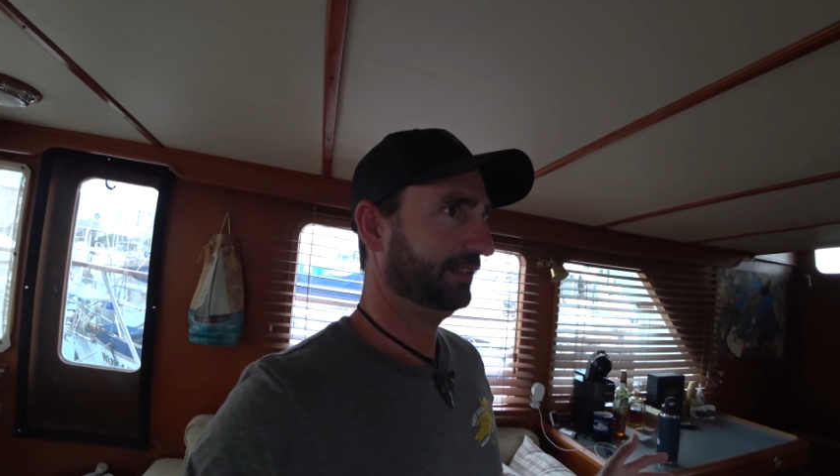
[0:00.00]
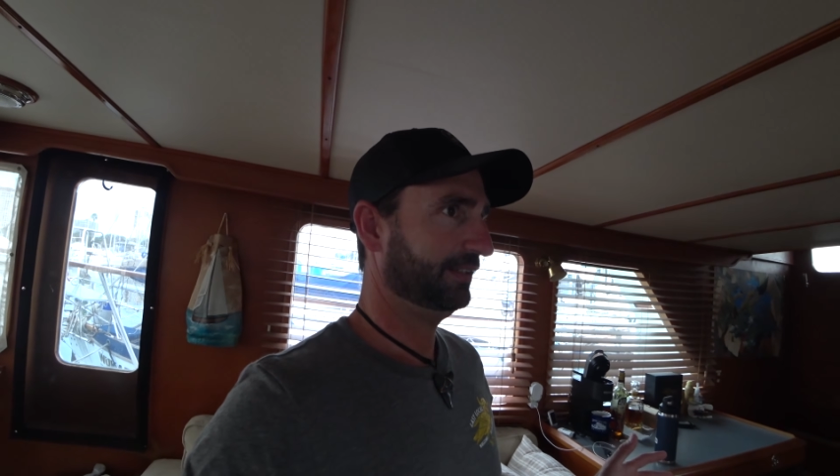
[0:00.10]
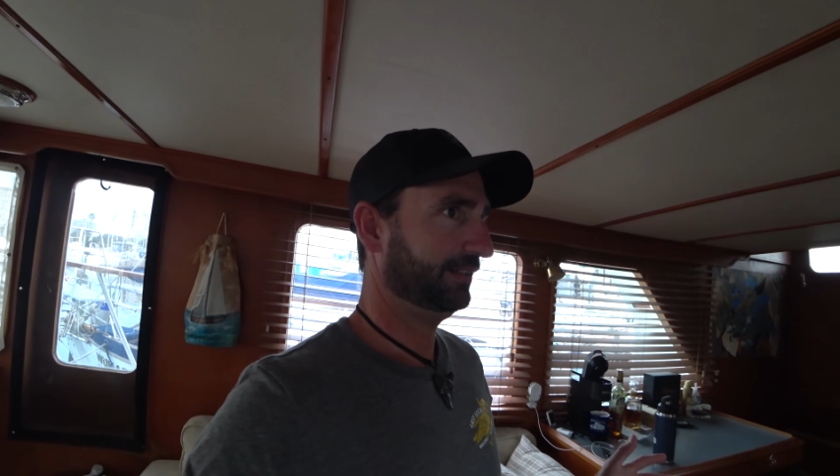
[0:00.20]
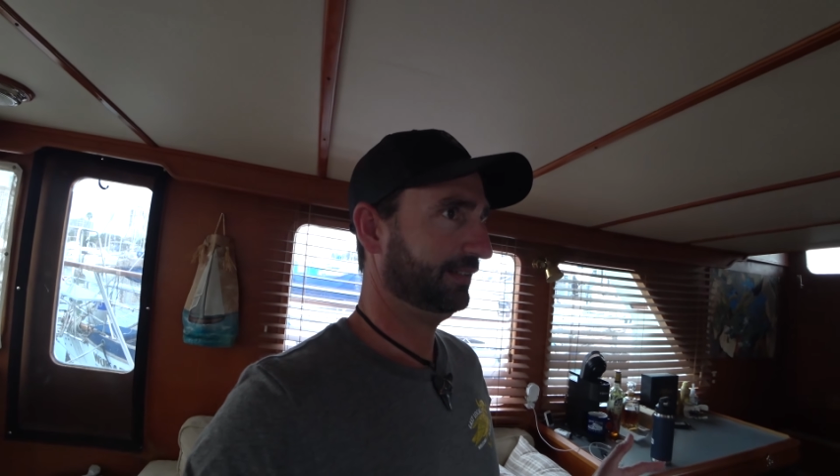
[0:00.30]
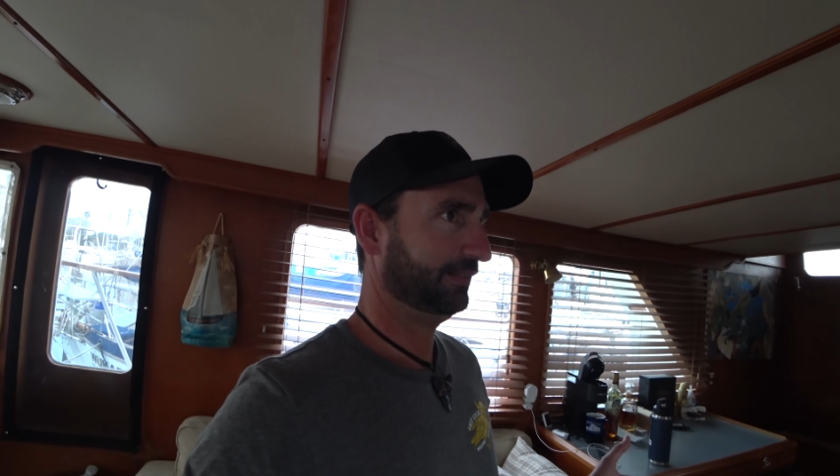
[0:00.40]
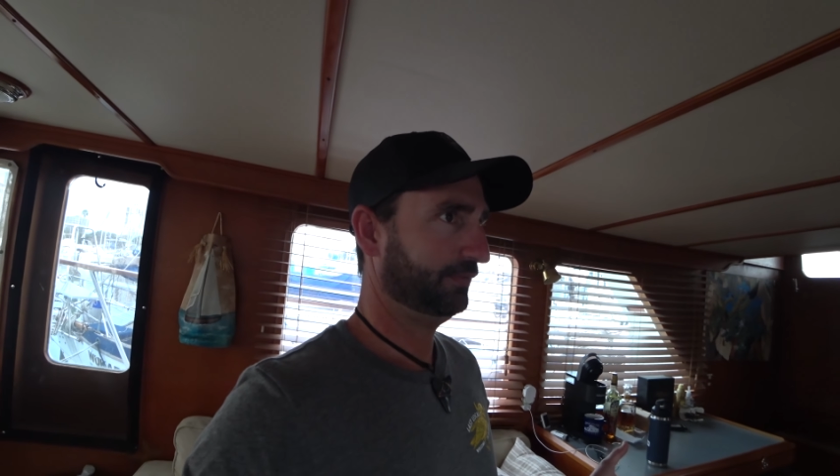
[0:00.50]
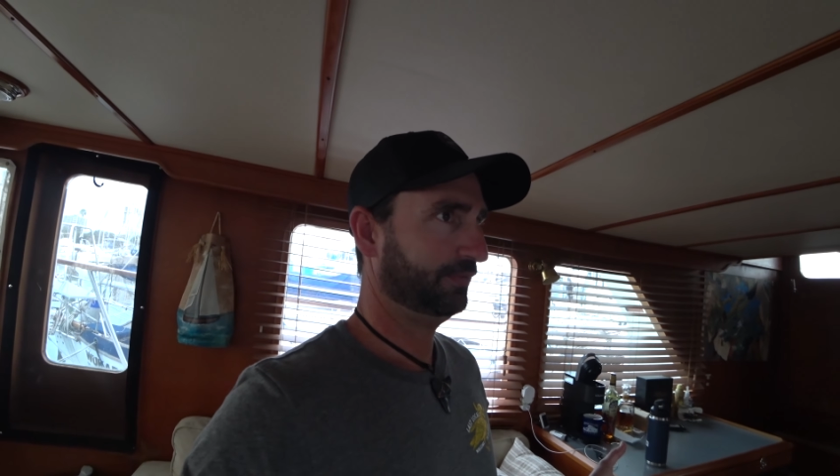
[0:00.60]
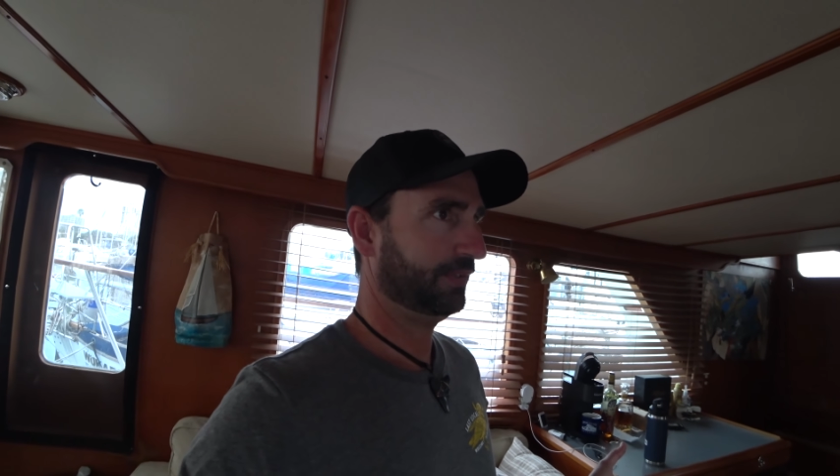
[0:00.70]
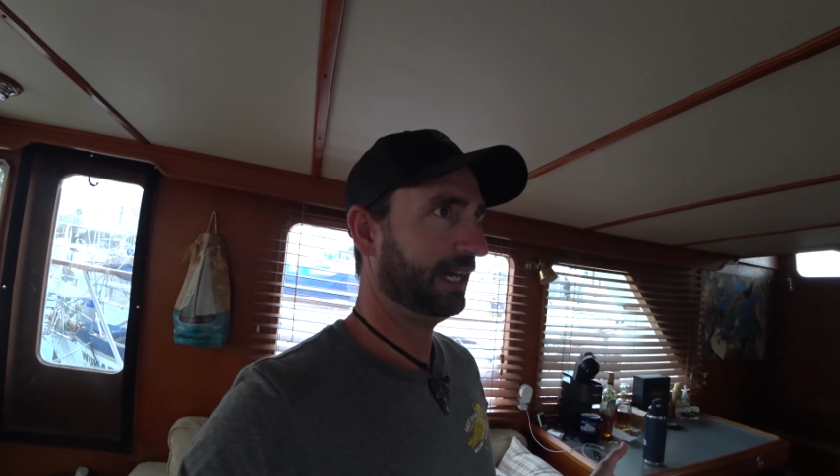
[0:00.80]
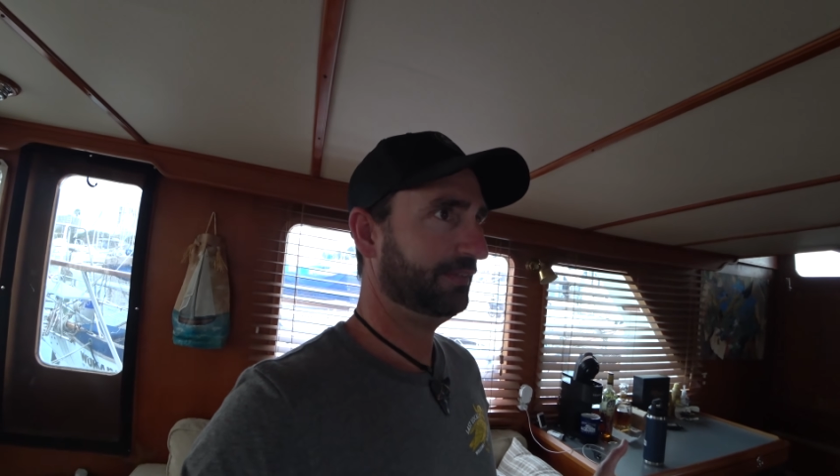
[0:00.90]

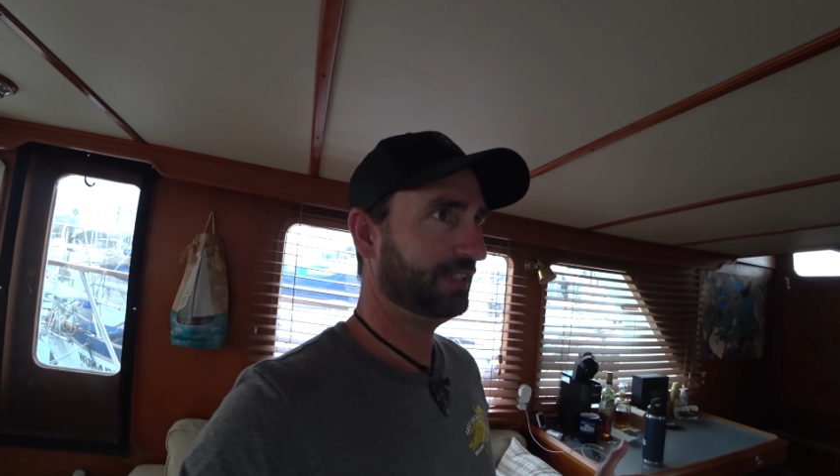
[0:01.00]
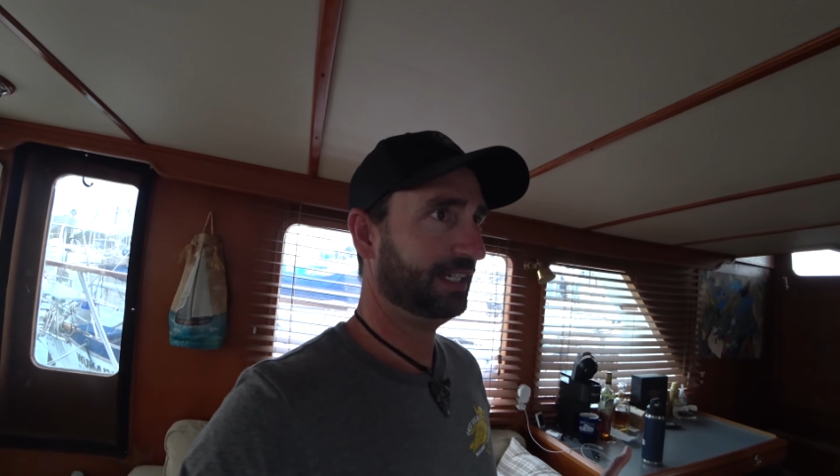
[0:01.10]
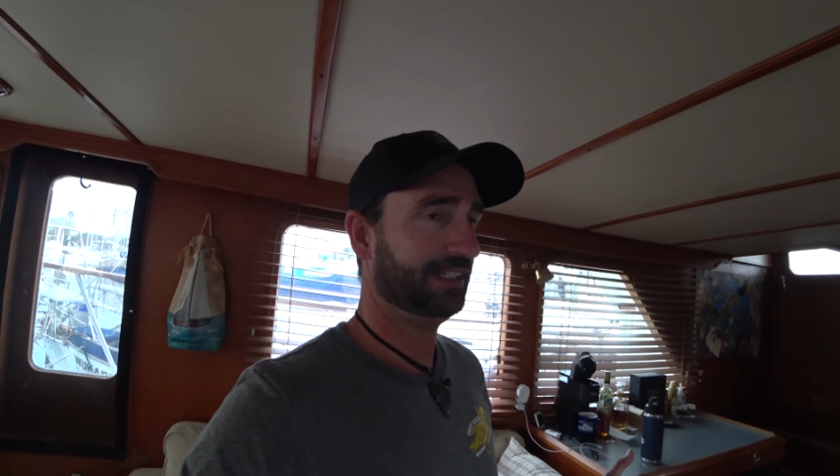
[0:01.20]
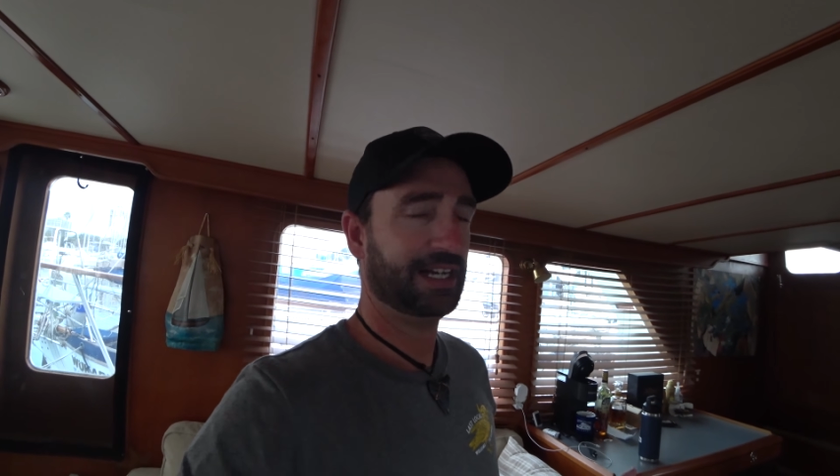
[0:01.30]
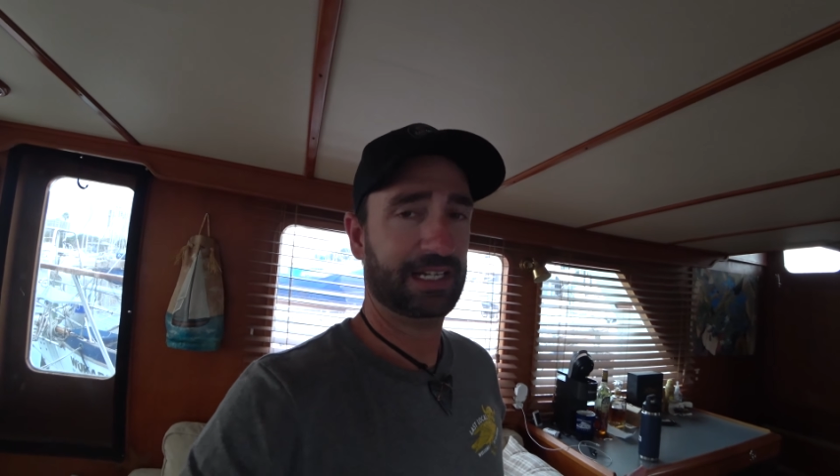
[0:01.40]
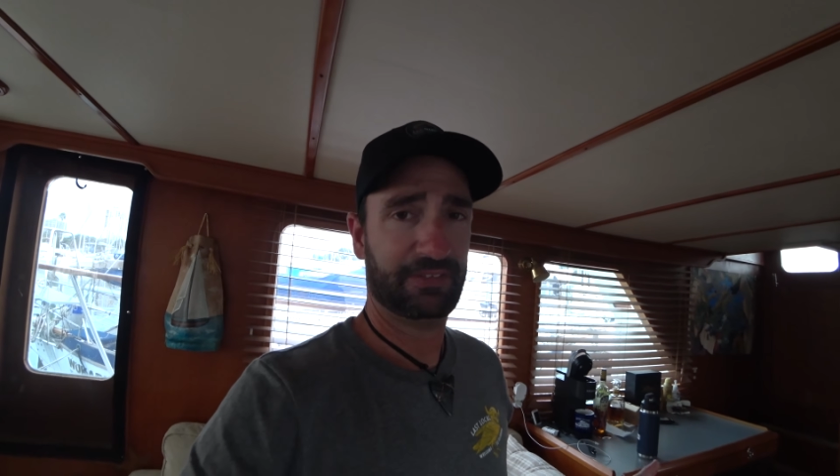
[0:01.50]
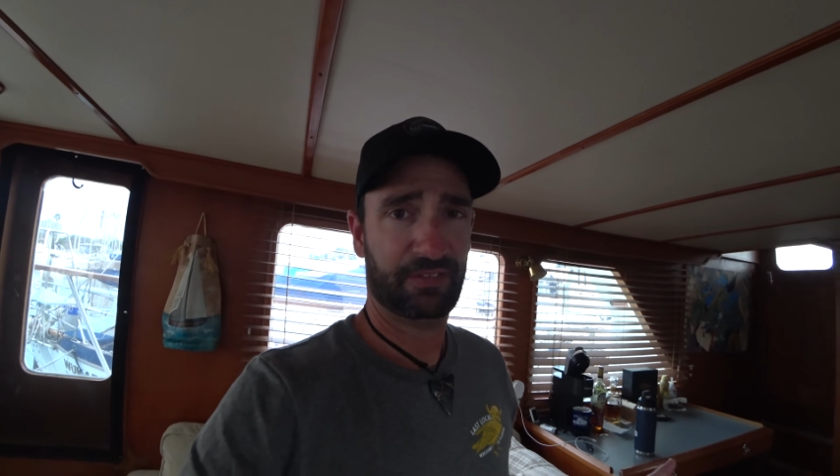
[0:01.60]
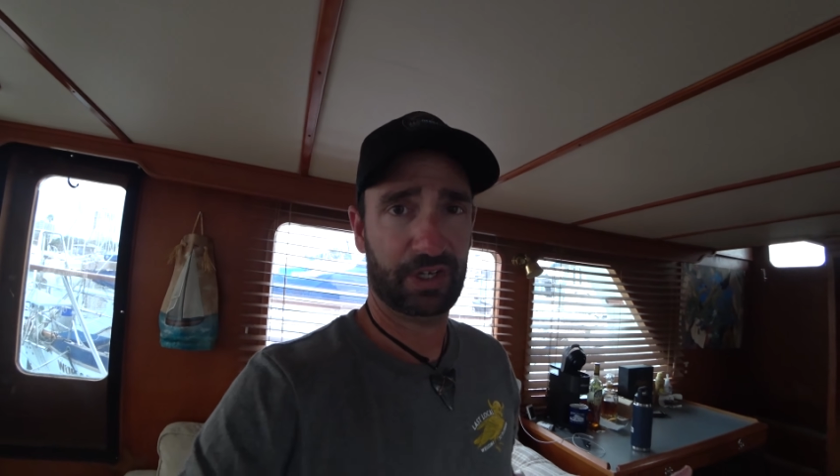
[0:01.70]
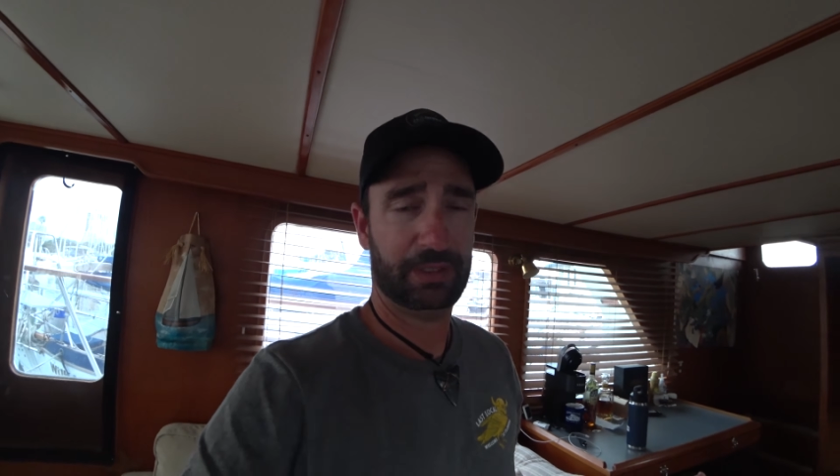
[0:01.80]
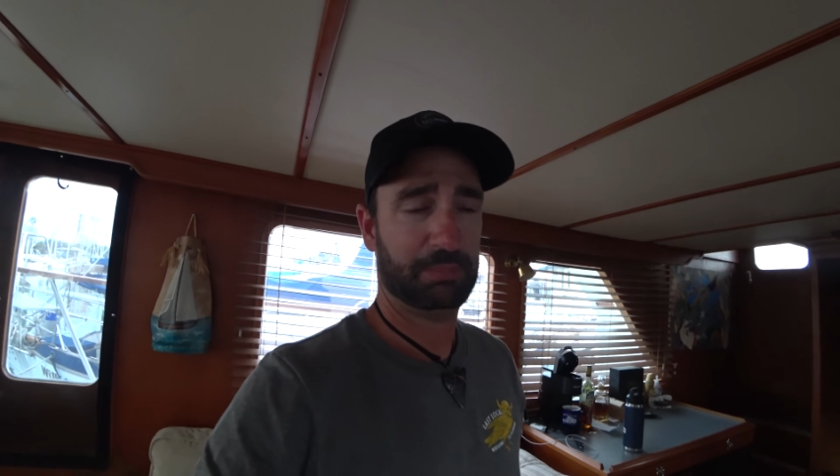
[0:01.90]
$5.99 a
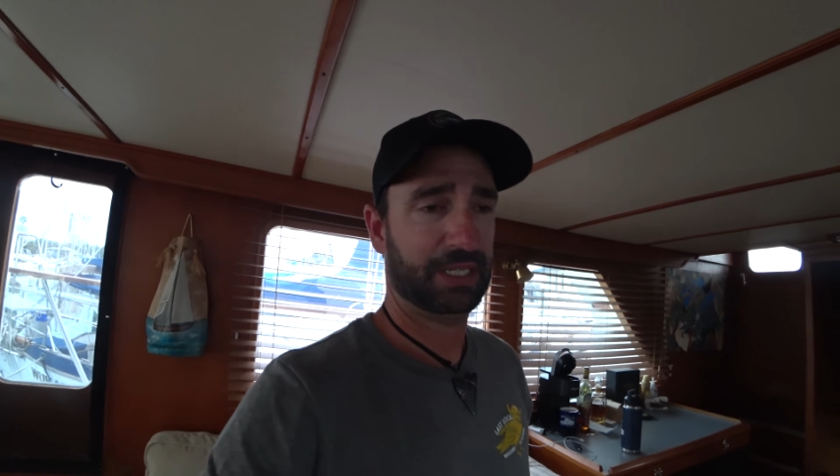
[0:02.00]
foot,